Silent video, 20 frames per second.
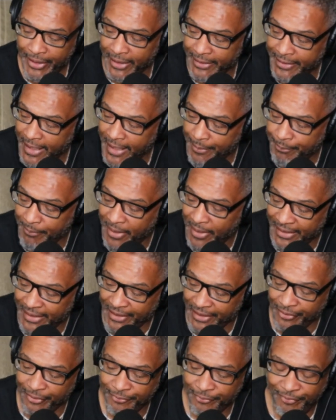I got my
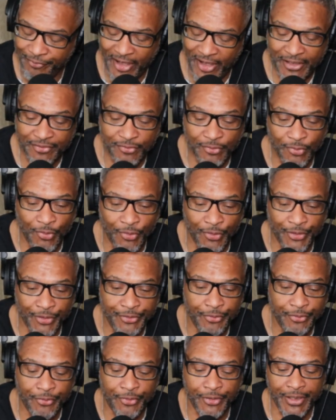interface
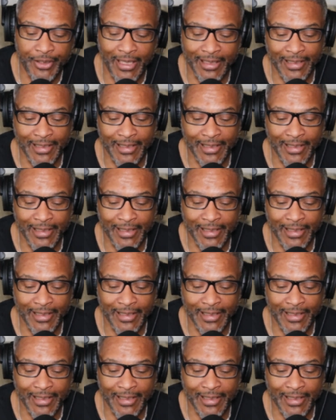going on.